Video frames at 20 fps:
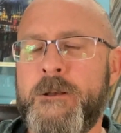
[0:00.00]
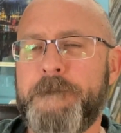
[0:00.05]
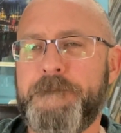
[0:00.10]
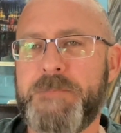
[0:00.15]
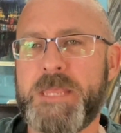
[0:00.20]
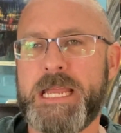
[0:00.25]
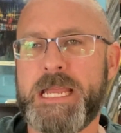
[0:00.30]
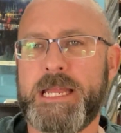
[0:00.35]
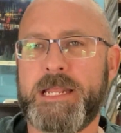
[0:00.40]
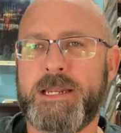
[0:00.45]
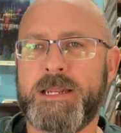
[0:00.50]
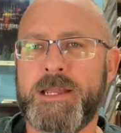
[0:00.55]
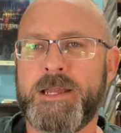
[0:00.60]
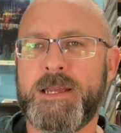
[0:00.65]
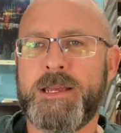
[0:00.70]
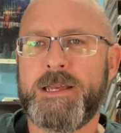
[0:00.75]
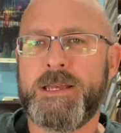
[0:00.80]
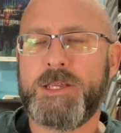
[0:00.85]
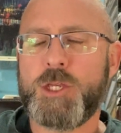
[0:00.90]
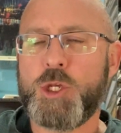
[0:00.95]
then
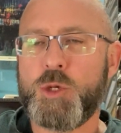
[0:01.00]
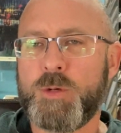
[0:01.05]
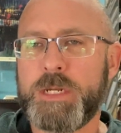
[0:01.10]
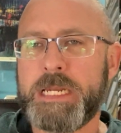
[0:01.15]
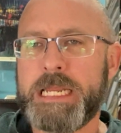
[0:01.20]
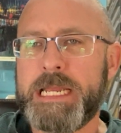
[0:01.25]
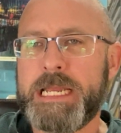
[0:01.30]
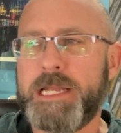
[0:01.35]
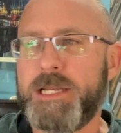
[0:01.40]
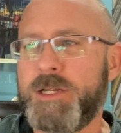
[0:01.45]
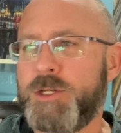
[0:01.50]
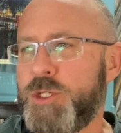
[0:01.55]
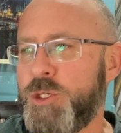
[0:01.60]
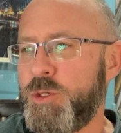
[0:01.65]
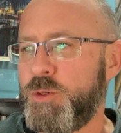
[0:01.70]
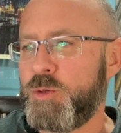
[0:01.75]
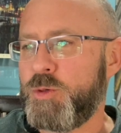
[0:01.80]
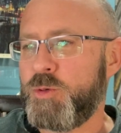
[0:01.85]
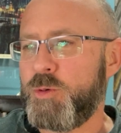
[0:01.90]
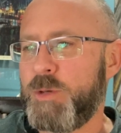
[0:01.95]
you need
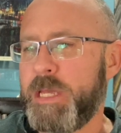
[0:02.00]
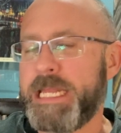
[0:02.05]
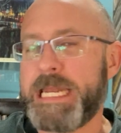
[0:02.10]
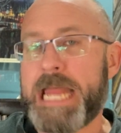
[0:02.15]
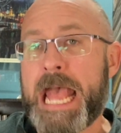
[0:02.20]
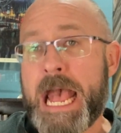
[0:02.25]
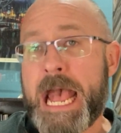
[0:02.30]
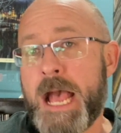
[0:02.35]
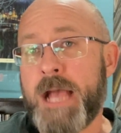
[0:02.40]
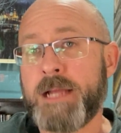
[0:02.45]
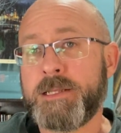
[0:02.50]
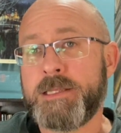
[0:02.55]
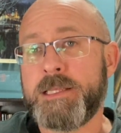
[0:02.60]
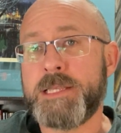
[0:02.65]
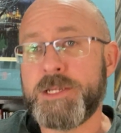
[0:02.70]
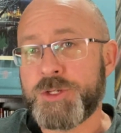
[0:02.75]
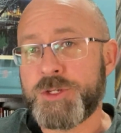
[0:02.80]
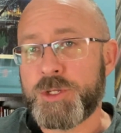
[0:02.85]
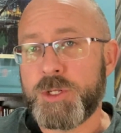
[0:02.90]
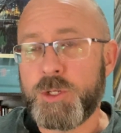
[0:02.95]
to enact
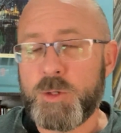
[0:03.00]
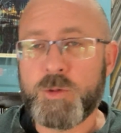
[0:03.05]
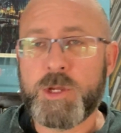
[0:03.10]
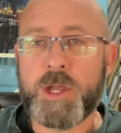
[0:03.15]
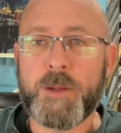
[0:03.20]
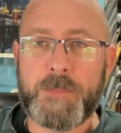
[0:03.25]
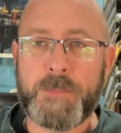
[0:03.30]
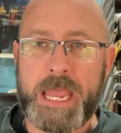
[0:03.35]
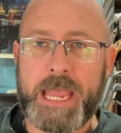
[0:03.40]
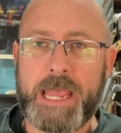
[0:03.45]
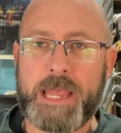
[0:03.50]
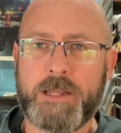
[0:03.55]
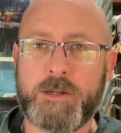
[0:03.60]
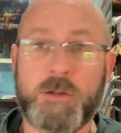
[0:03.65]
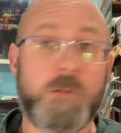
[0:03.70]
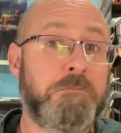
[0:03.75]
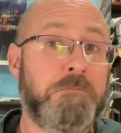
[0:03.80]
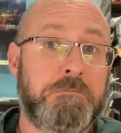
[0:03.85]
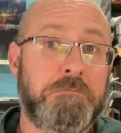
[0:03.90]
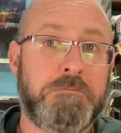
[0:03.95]
this new command.